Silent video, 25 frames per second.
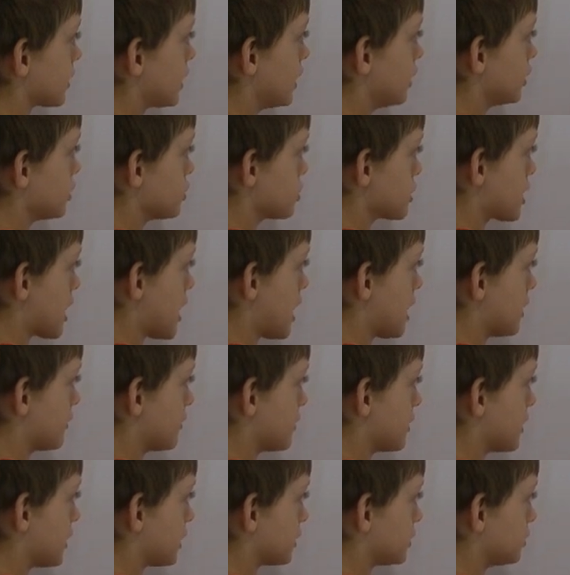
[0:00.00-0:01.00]
And you carry
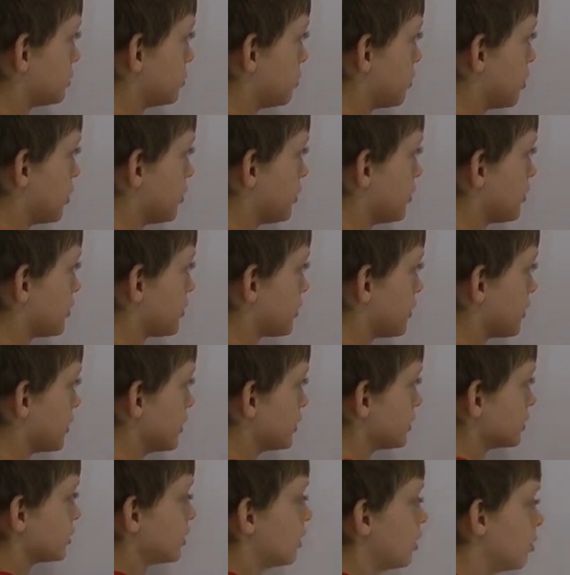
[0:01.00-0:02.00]
the next one to
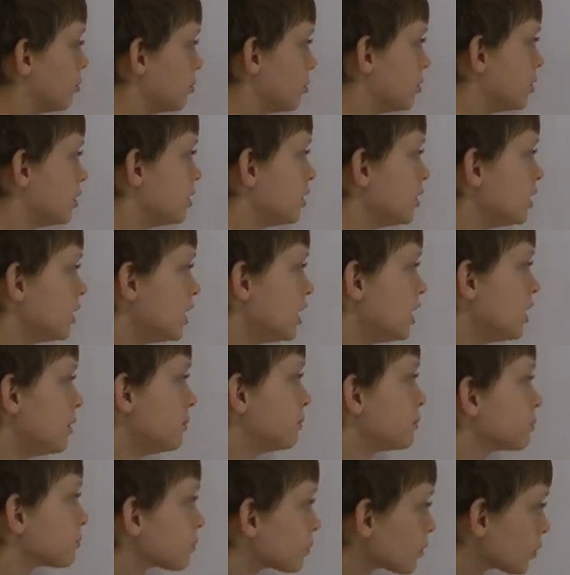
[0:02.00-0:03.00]
this column.
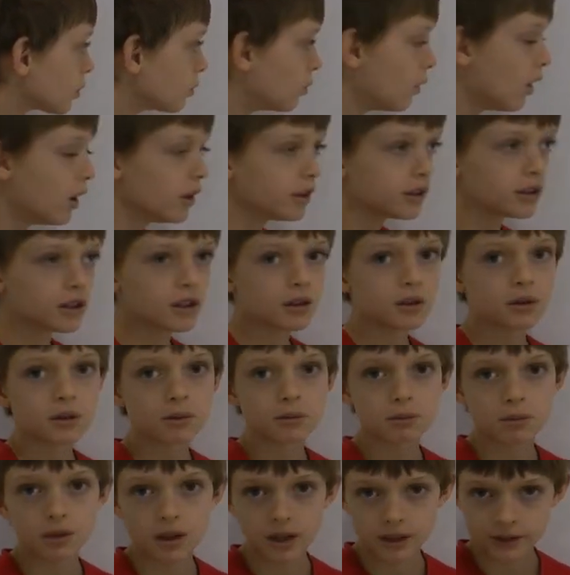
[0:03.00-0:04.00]
1
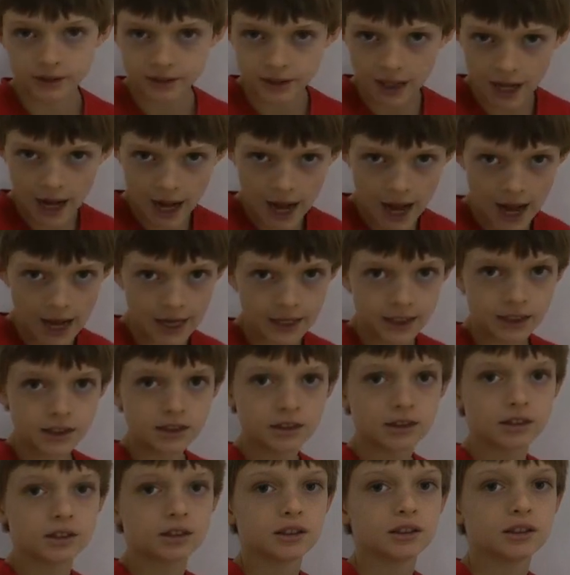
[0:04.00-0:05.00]
plus
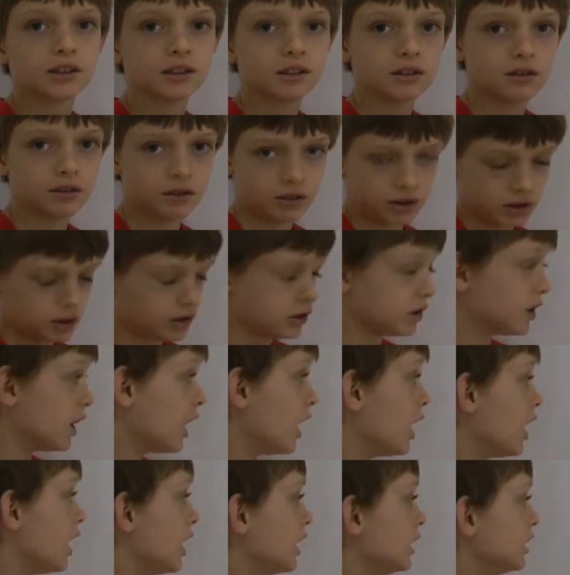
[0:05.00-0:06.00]
8 is
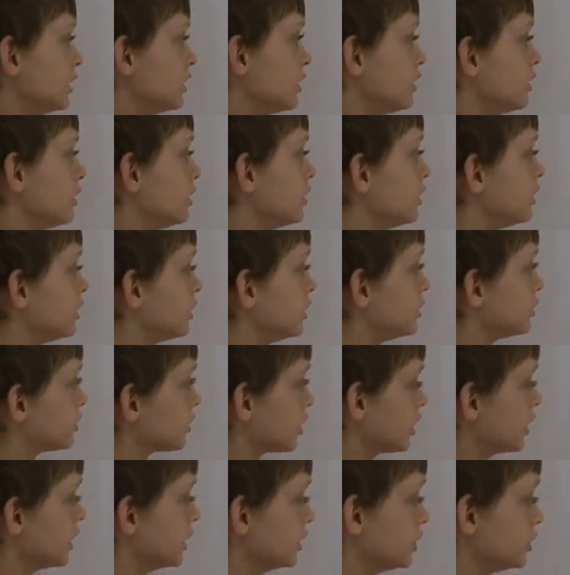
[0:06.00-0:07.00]
9,
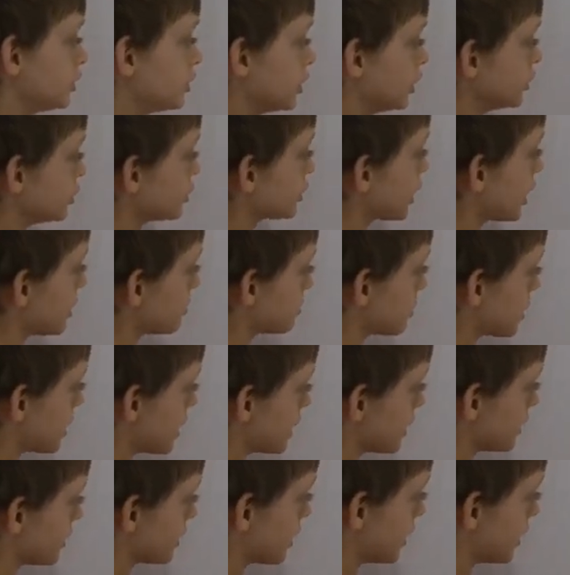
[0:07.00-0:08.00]
so it's just a plain